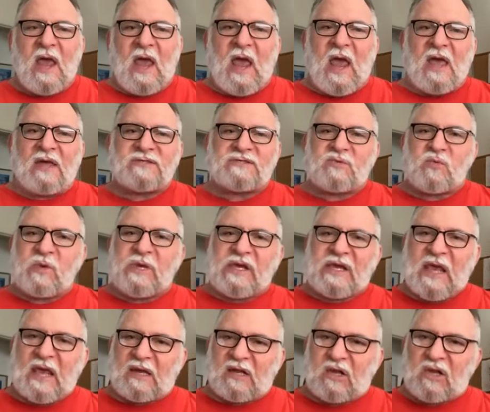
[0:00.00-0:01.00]
As we
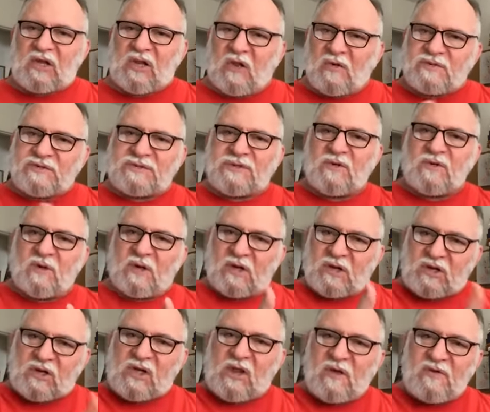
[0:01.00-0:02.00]
get closer
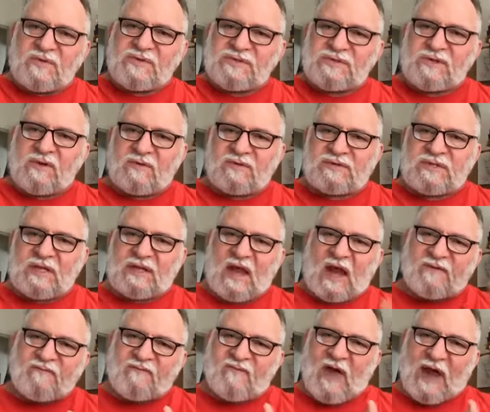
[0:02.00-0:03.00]
and closer to
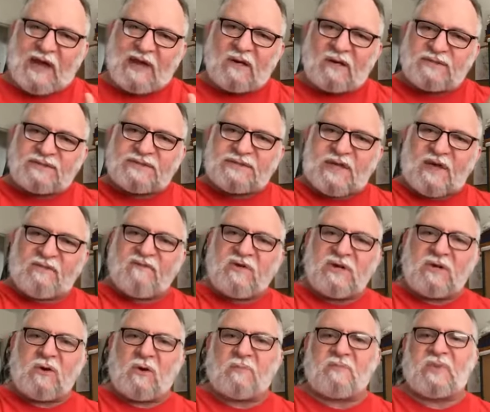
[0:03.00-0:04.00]
that final
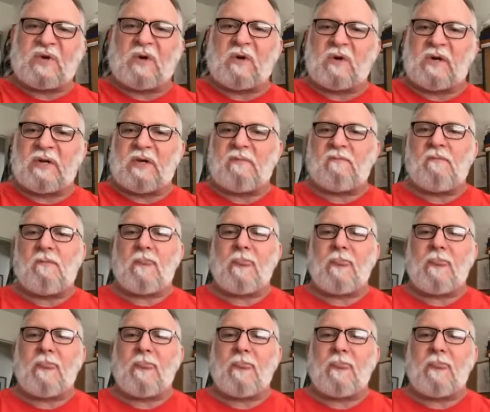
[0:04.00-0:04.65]
7-year period,